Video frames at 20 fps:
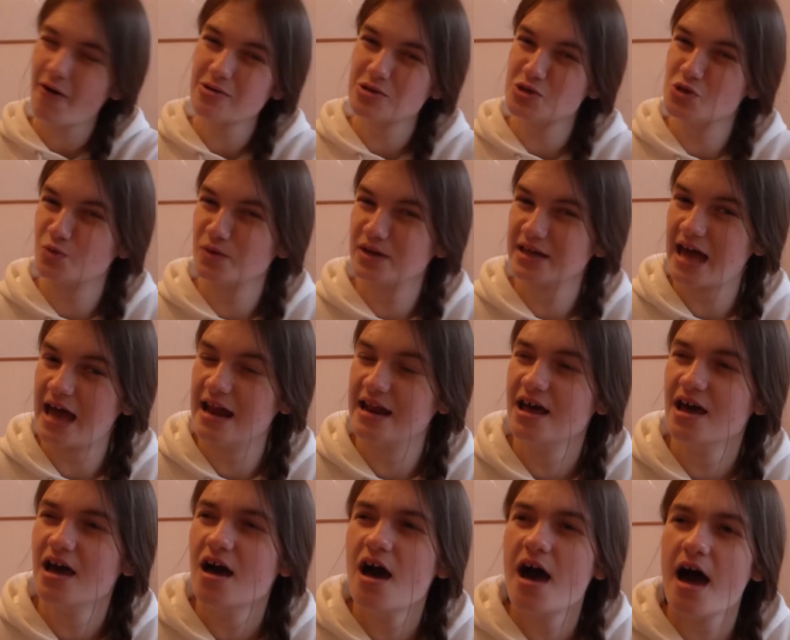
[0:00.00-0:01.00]
Morrisons one again.
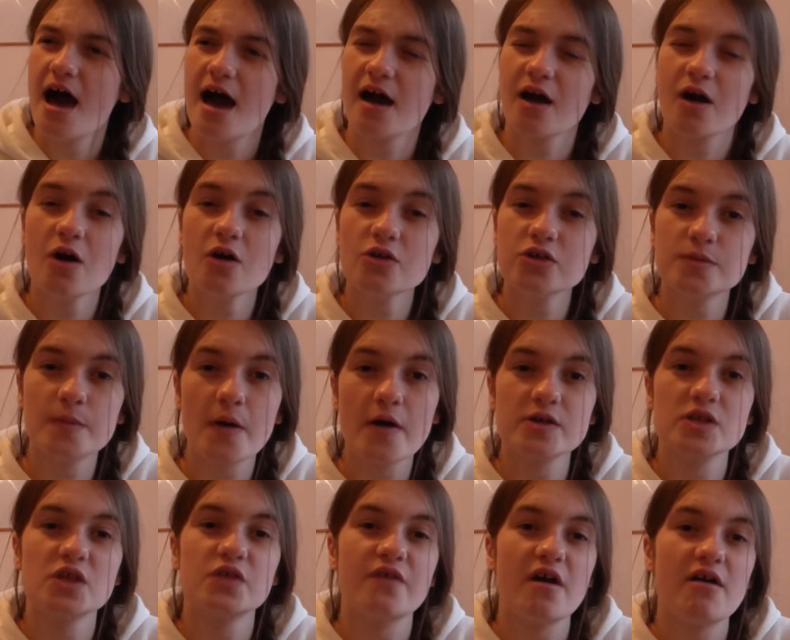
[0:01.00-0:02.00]
I go to
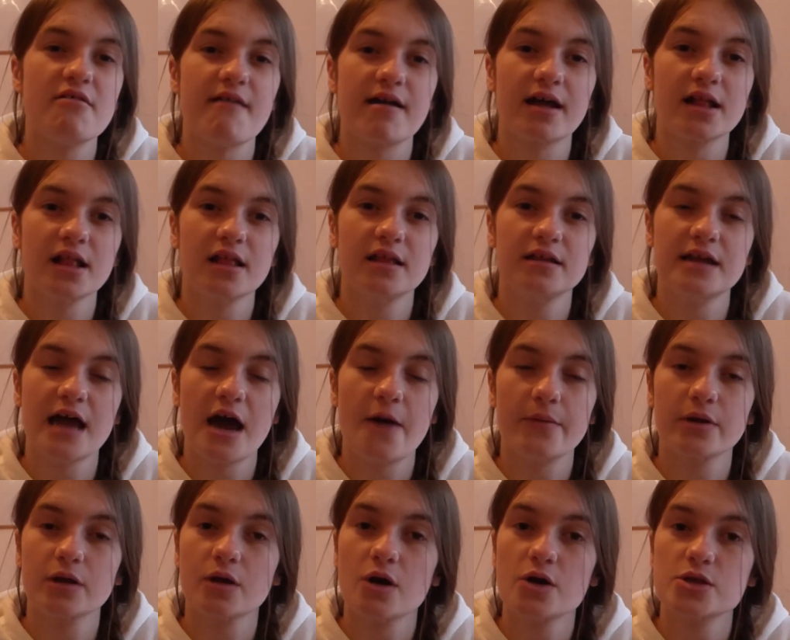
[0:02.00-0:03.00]
Morrisons very regularly now. I'm
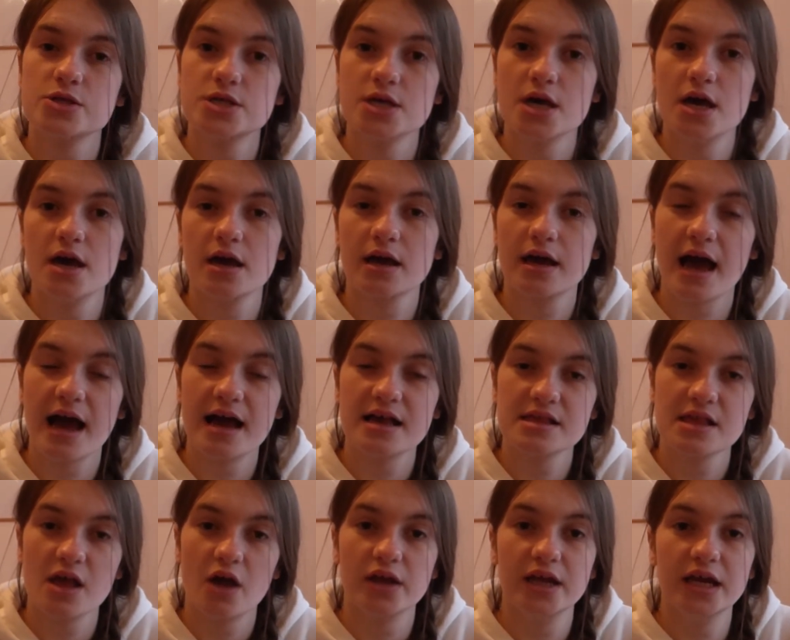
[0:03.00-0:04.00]
going to go to
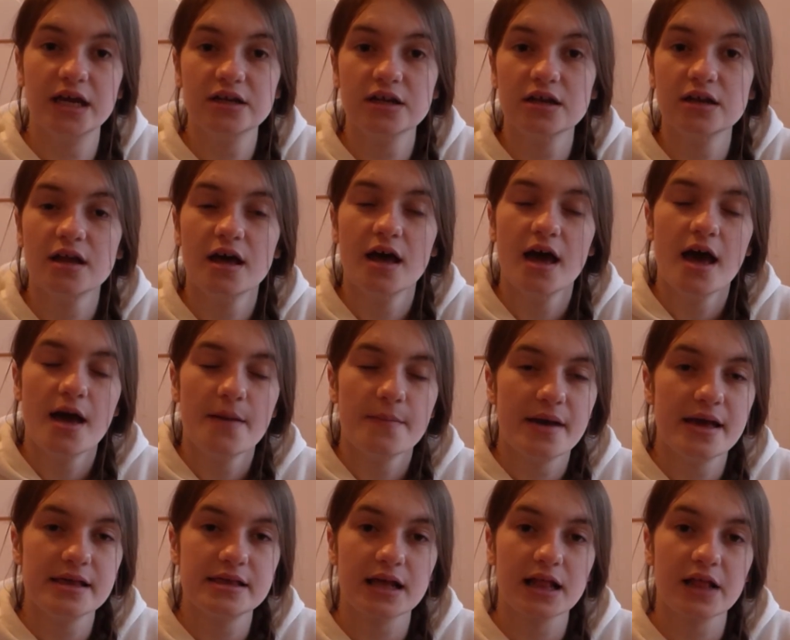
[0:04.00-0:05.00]
guys that are union.
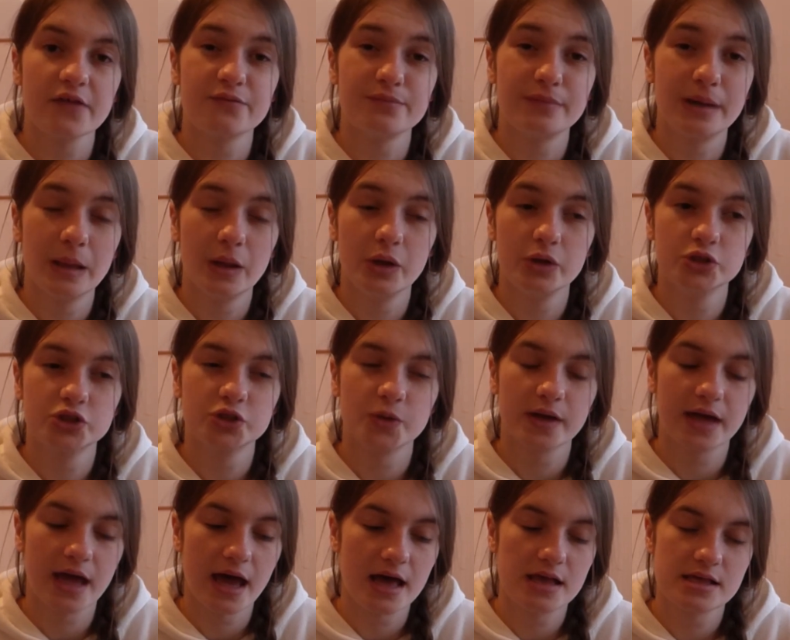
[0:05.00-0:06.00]
Basically for my lunch, so
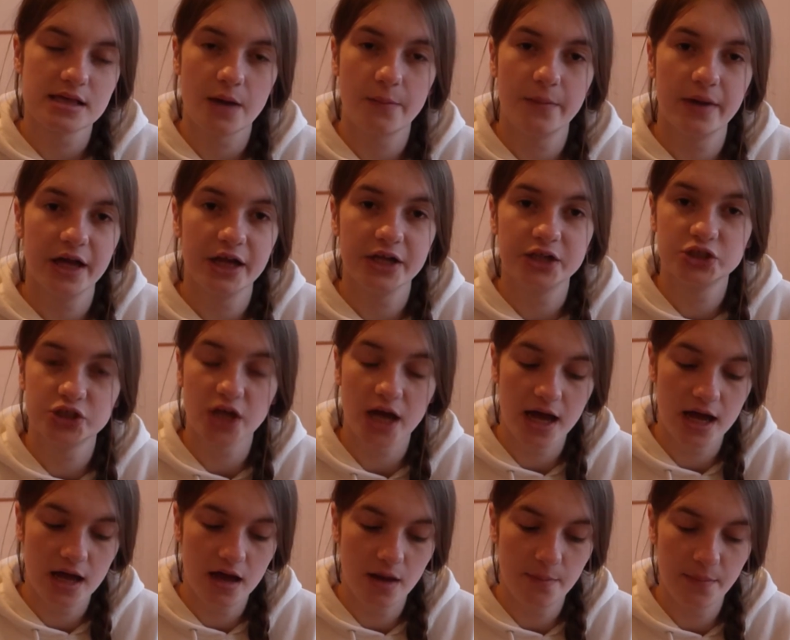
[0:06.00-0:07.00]
I get a sandwich,
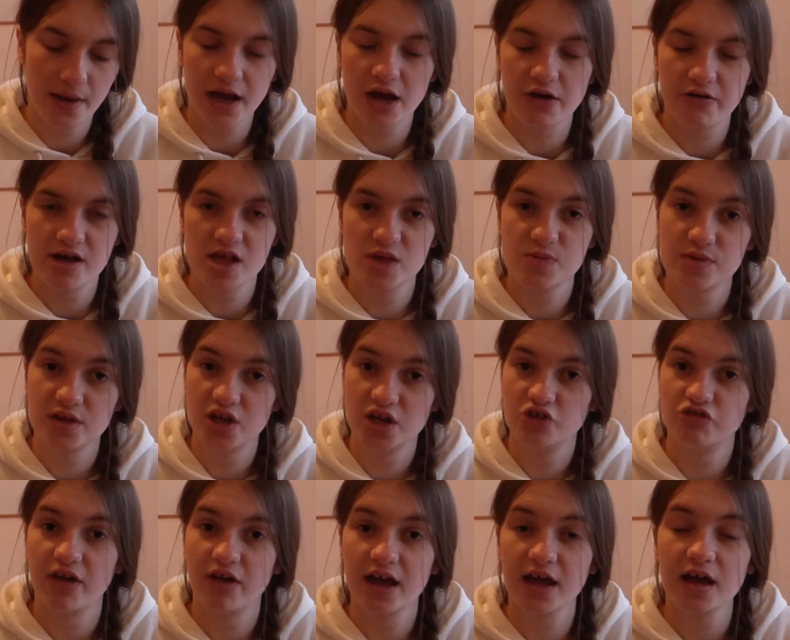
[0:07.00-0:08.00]
a packet of crisps and
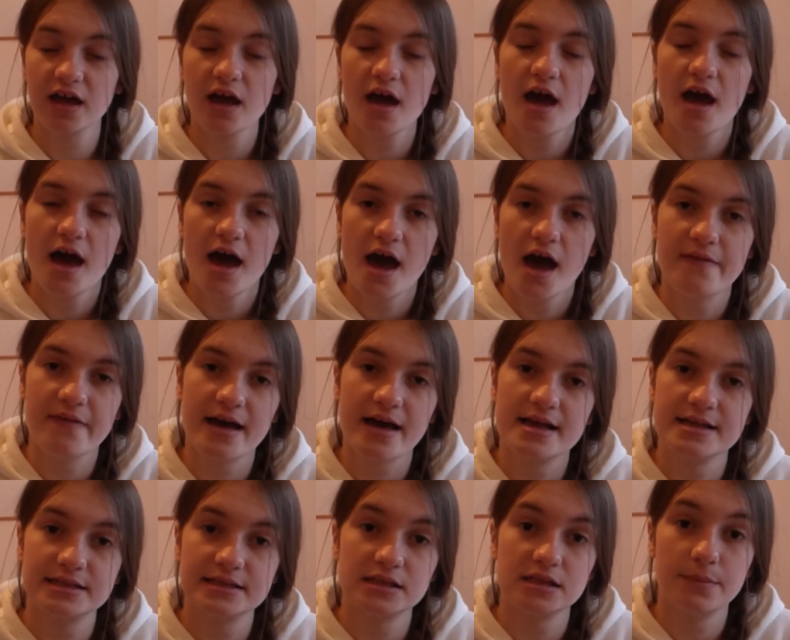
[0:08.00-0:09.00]
a drink. And that
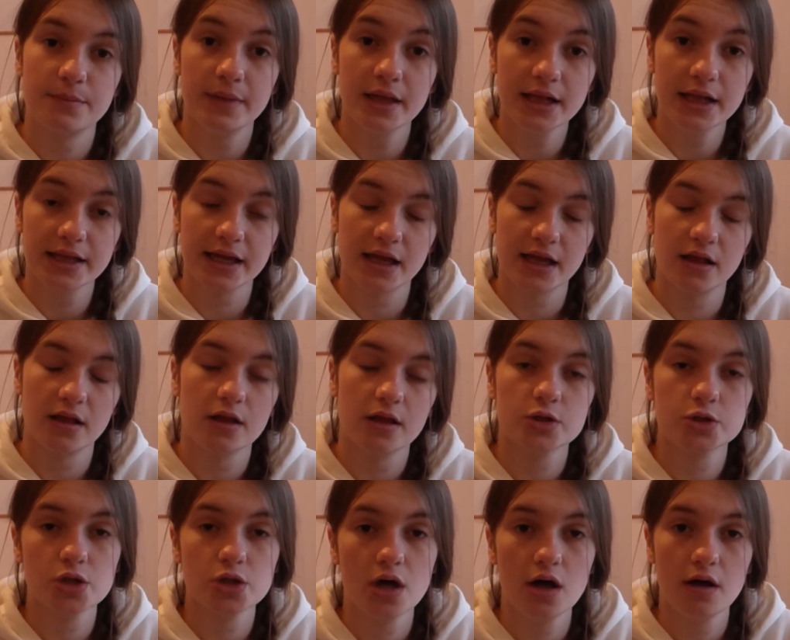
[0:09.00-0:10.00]
is the meal deal.
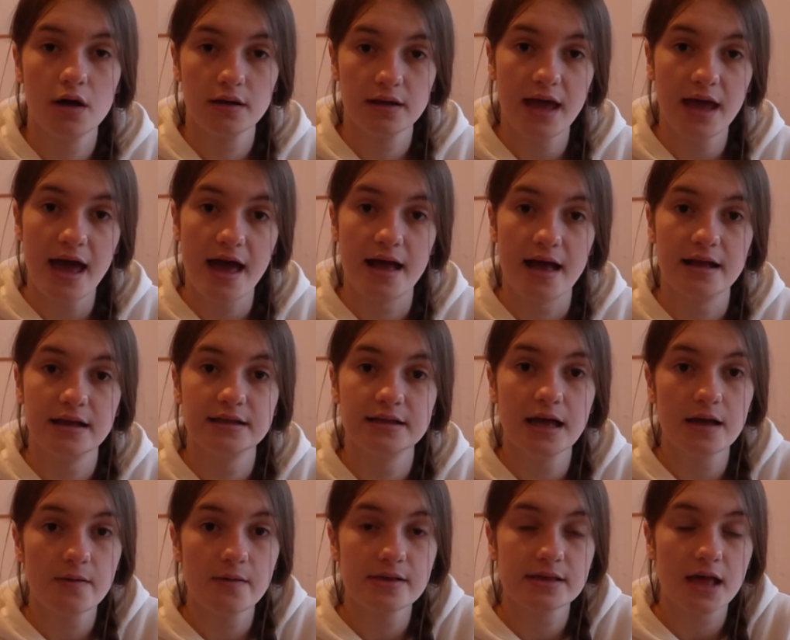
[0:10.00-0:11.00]
So yeah,
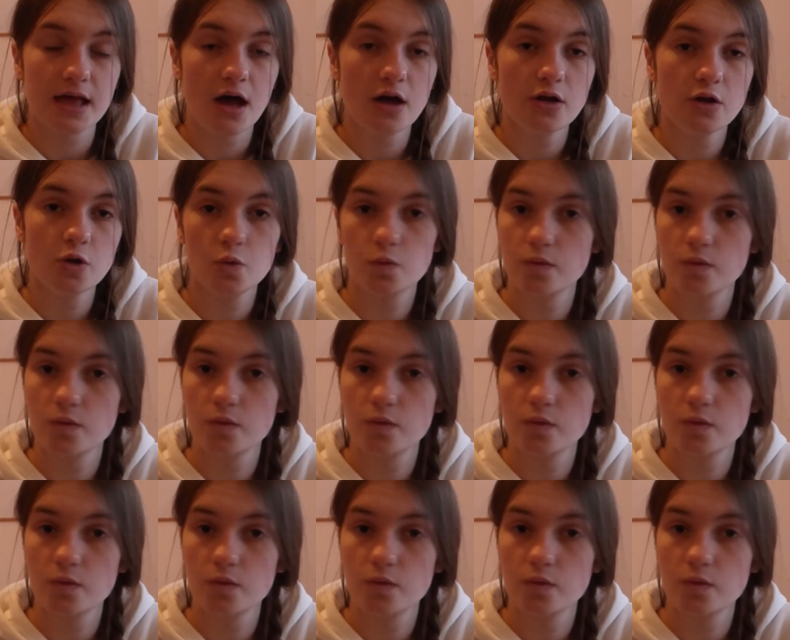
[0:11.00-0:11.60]
now let's get on.